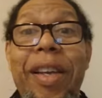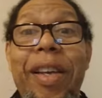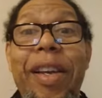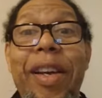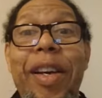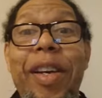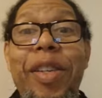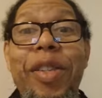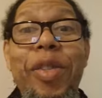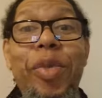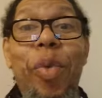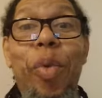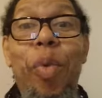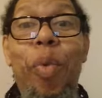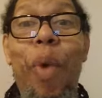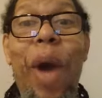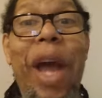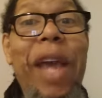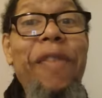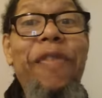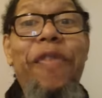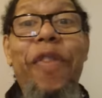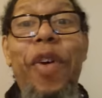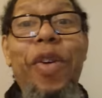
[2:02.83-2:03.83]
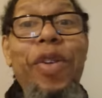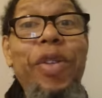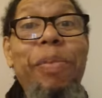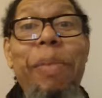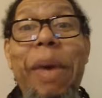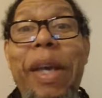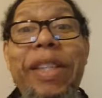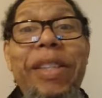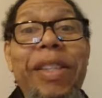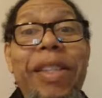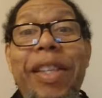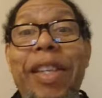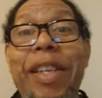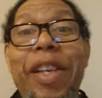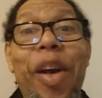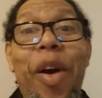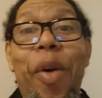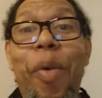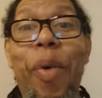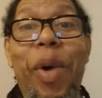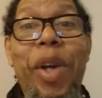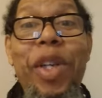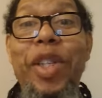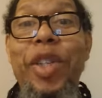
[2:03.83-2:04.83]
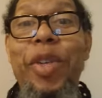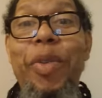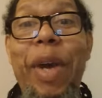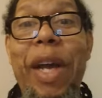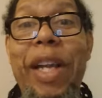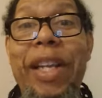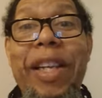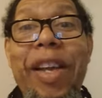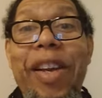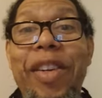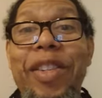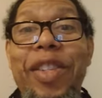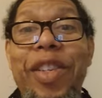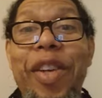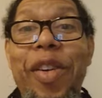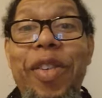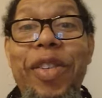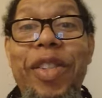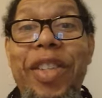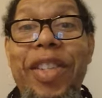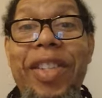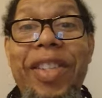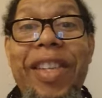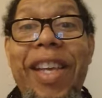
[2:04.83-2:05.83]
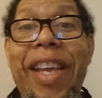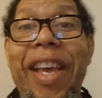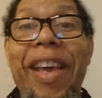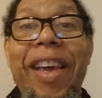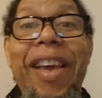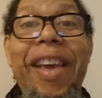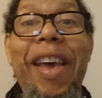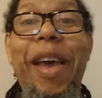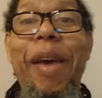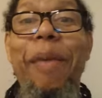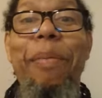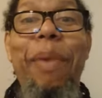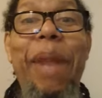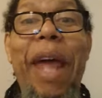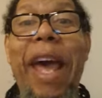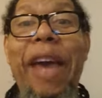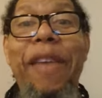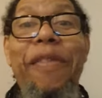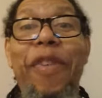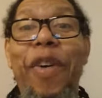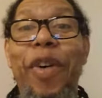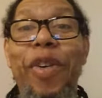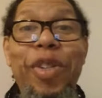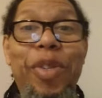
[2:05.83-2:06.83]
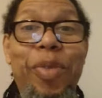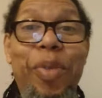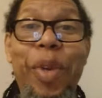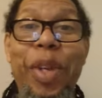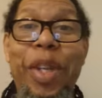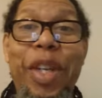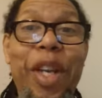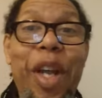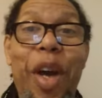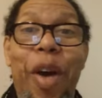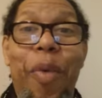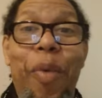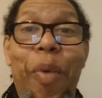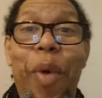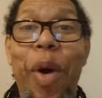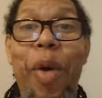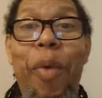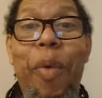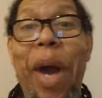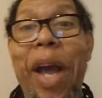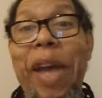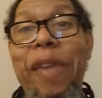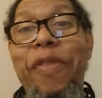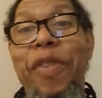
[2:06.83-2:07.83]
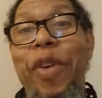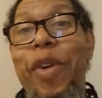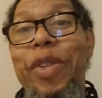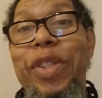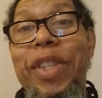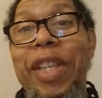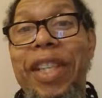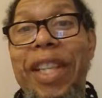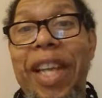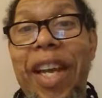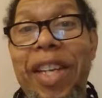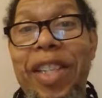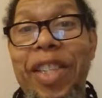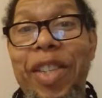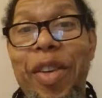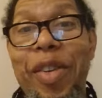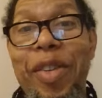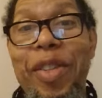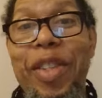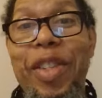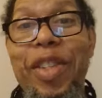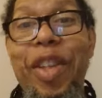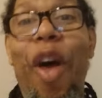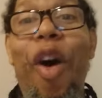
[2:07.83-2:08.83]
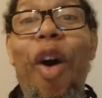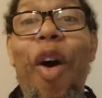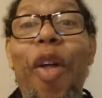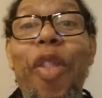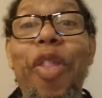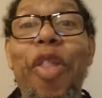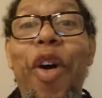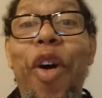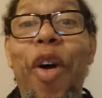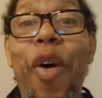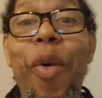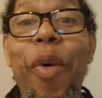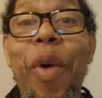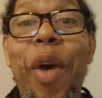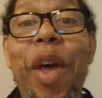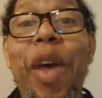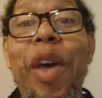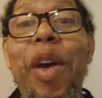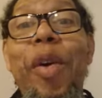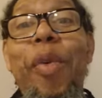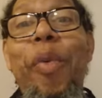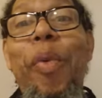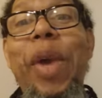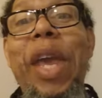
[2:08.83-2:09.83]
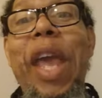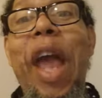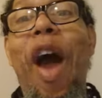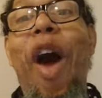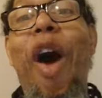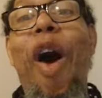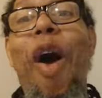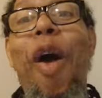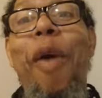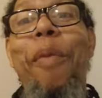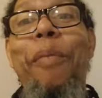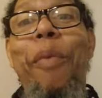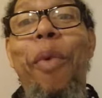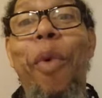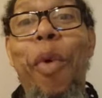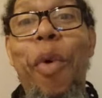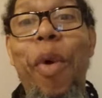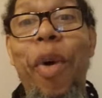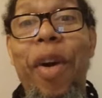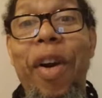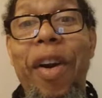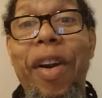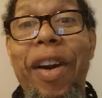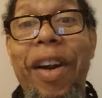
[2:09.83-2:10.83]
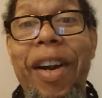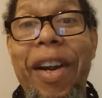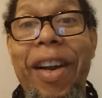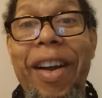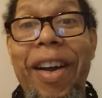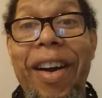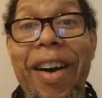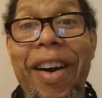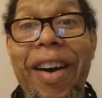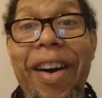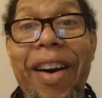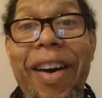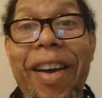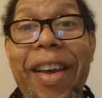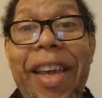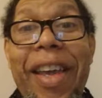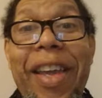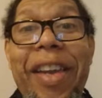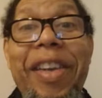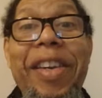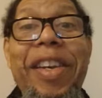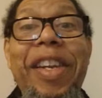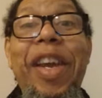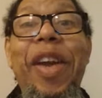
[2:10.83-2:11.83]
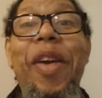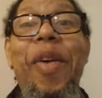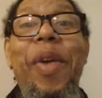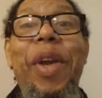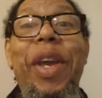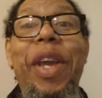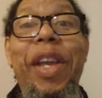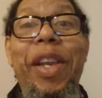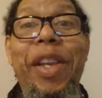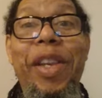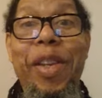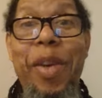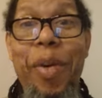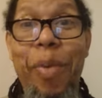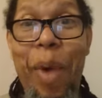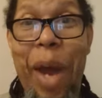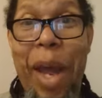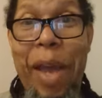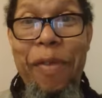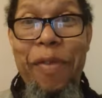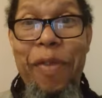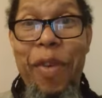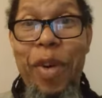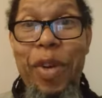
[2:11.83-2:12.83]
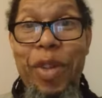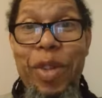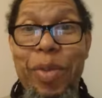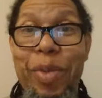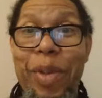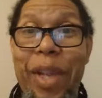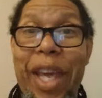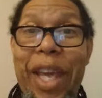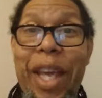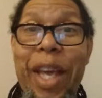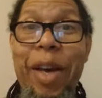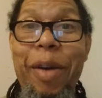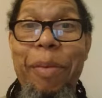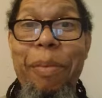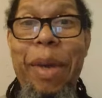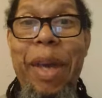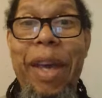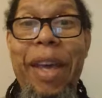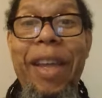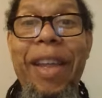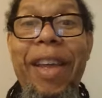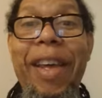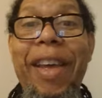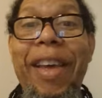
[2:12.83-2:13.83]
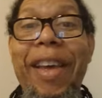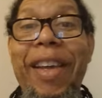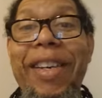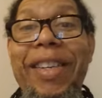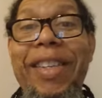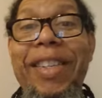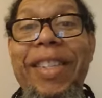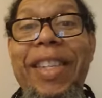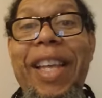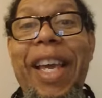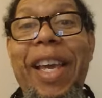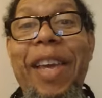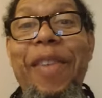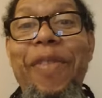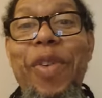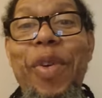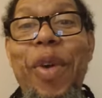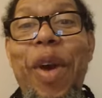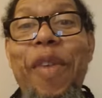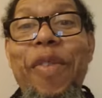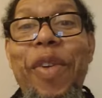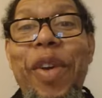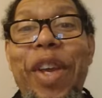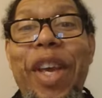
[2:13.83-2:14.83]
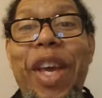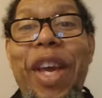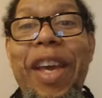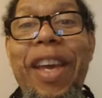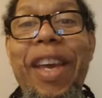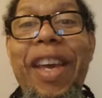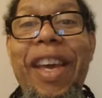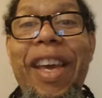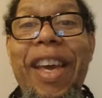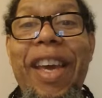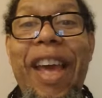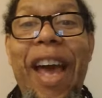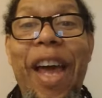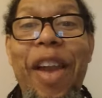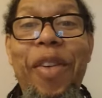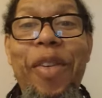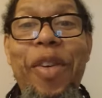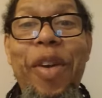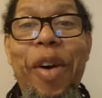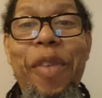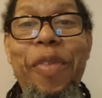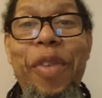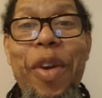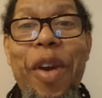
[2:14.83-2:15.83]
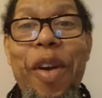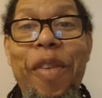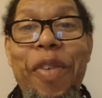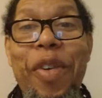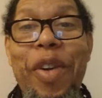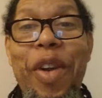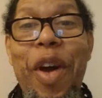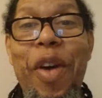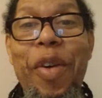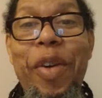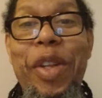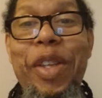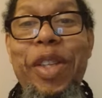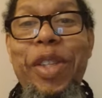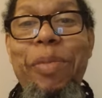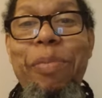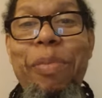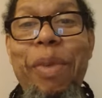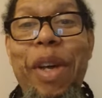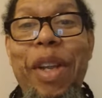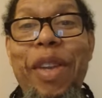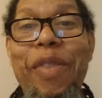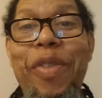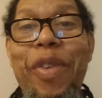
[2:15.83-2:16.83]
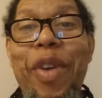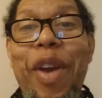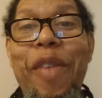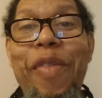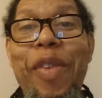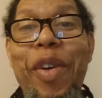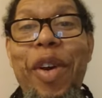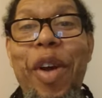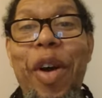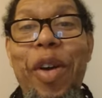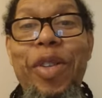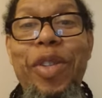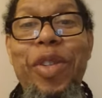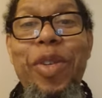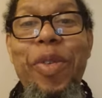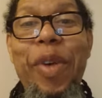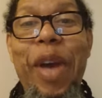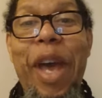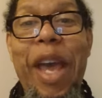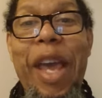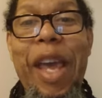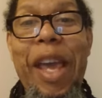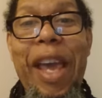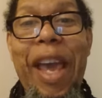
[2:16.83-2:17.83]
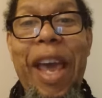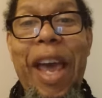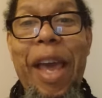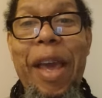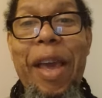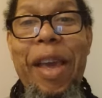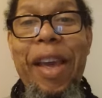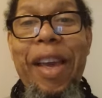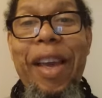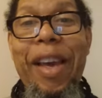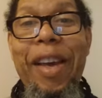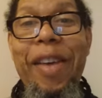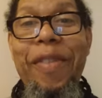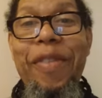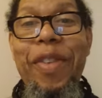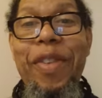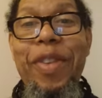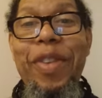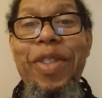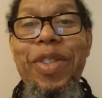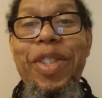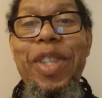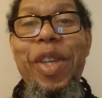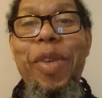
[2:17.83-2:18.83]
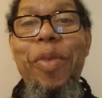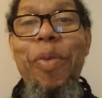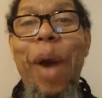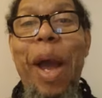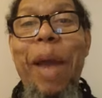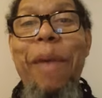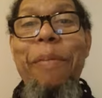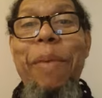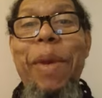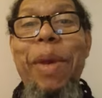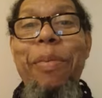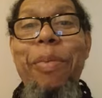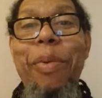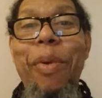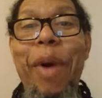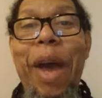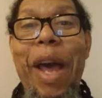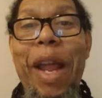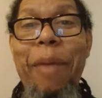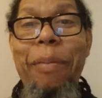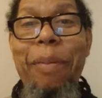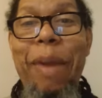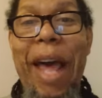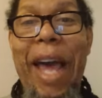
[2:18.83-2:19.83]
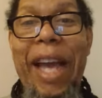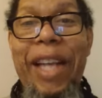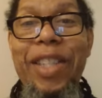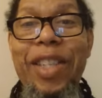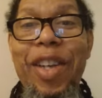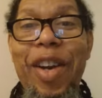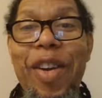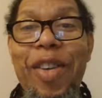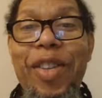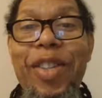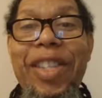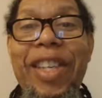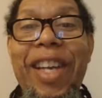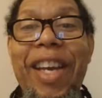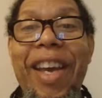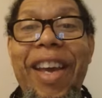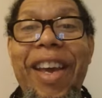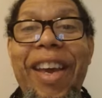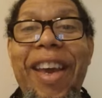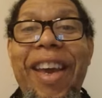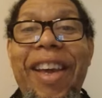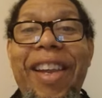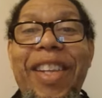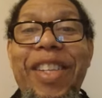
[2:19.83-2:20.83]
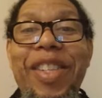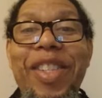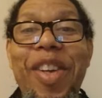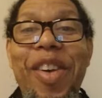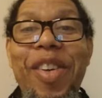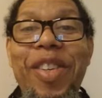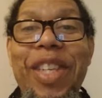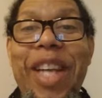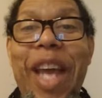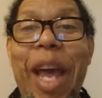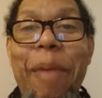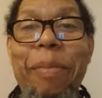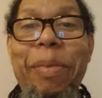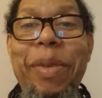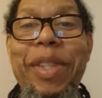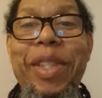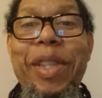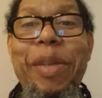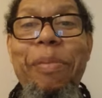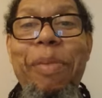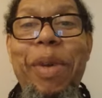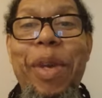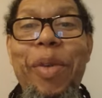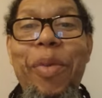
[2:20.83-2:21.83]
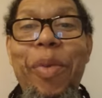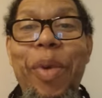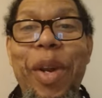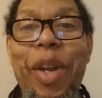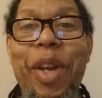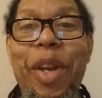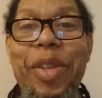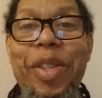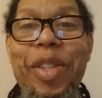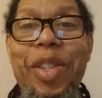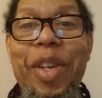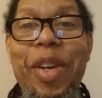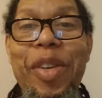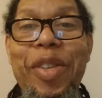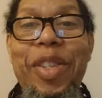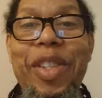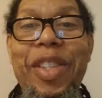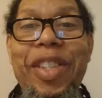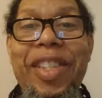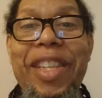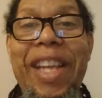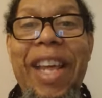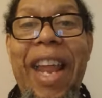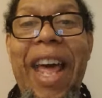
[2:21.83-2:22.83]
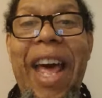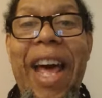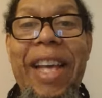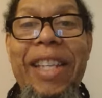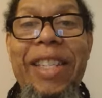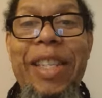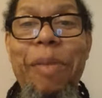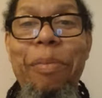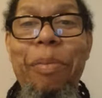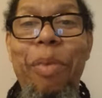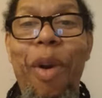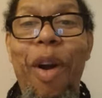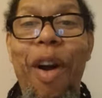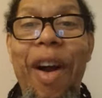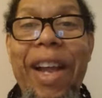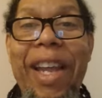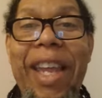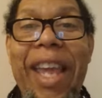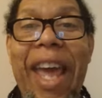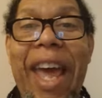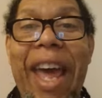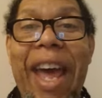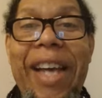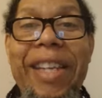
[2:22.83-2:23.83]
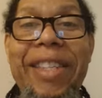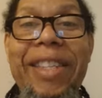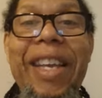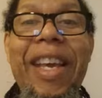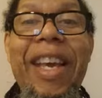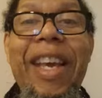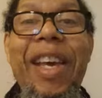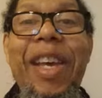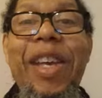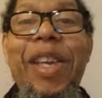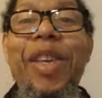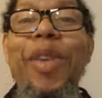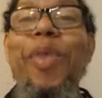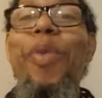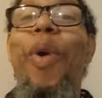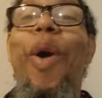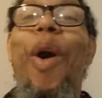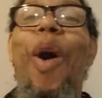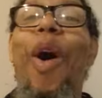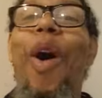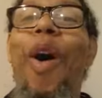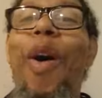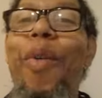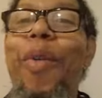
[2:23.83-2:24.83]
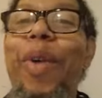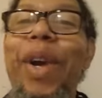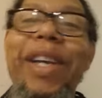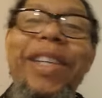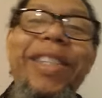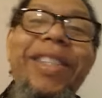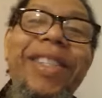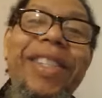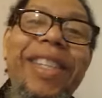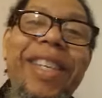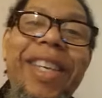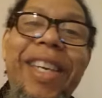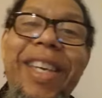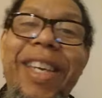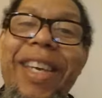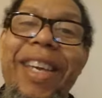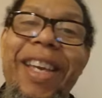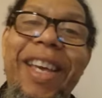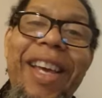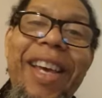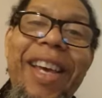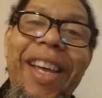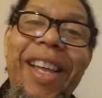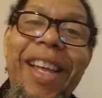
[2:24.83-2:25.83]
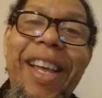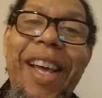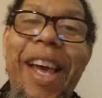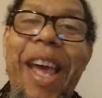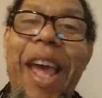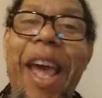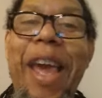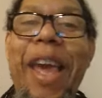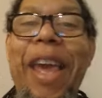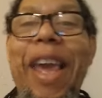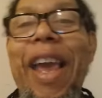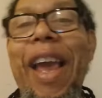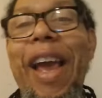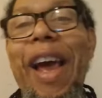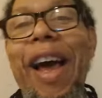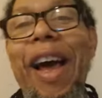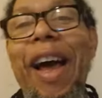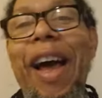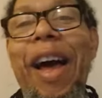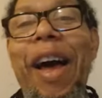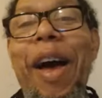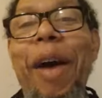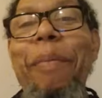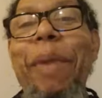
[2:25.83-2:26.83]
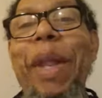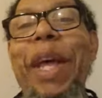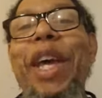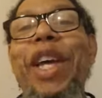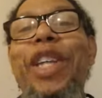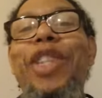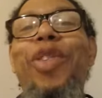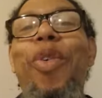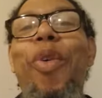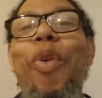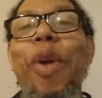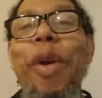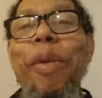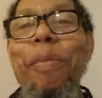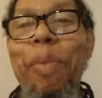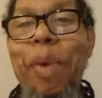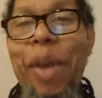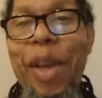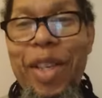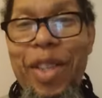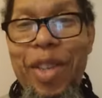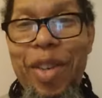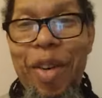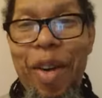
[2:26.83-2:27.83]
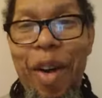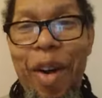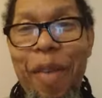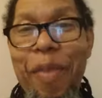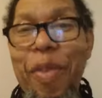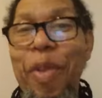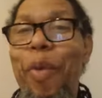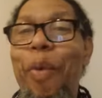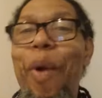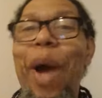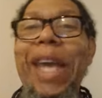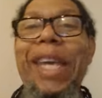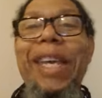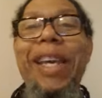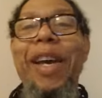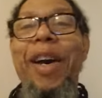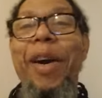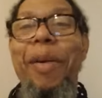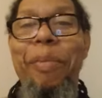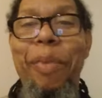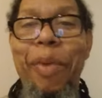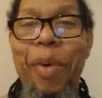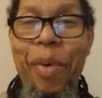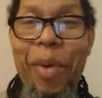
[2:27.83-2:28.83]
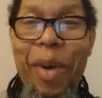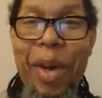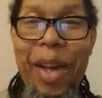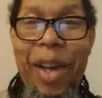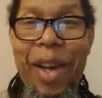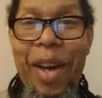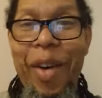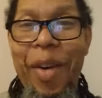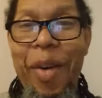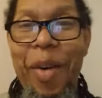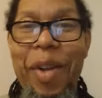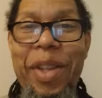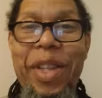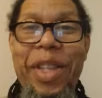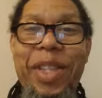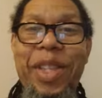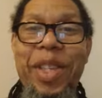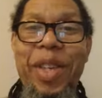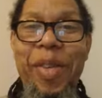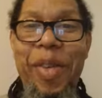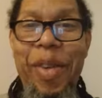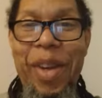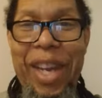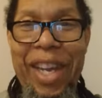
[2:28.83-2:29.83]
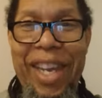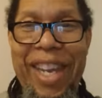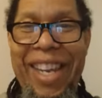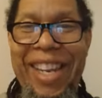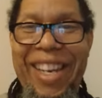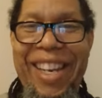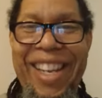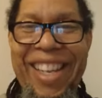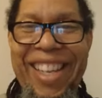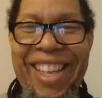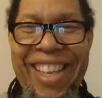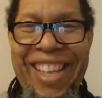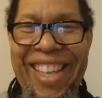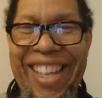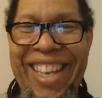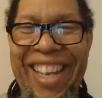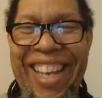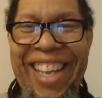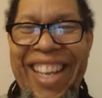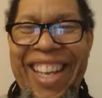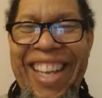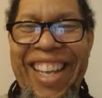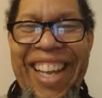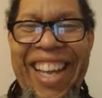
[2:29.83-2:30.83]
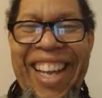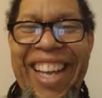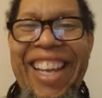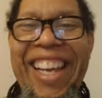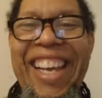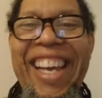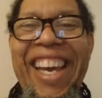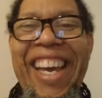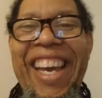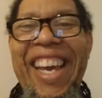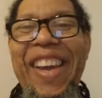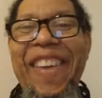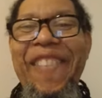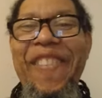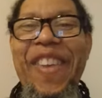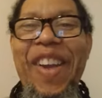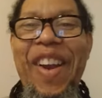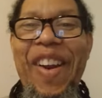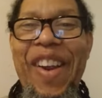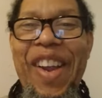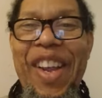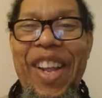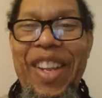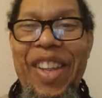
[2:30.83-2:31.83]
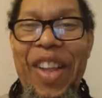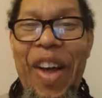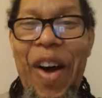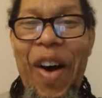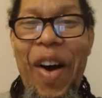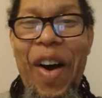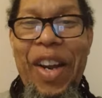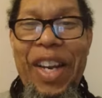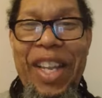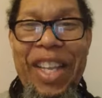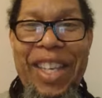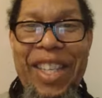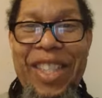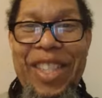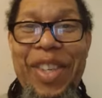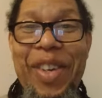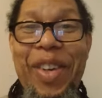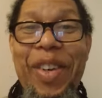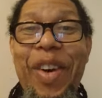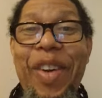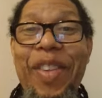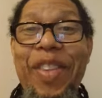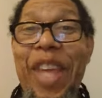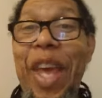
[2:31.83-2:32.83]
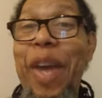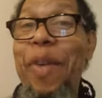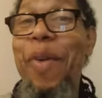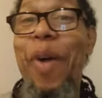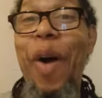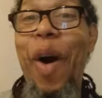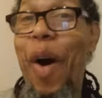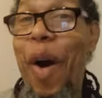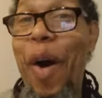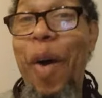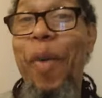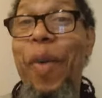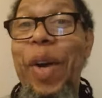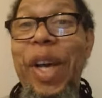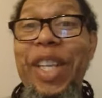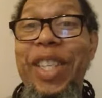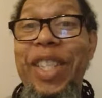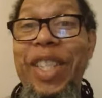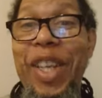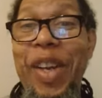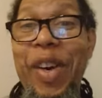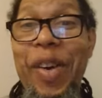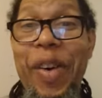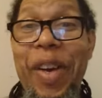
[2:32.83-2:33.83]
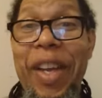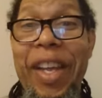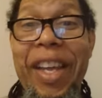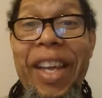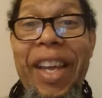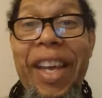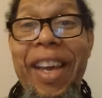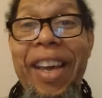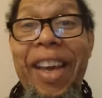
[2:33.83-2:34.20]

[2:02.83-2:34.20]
Because white folks basically don't want you at their churches, and black folks really don't want white folks at their churches. Although we are more endearing to white folks when they come in. Just like if you ever get, I don't know if you ever noticed, but if you ever go to if you see white people at a black church, and the church happens to be one of those churches that has a broadcast, you will always see a obligatory picture of the white couple on the screen. If they're in the audience, they will always show it.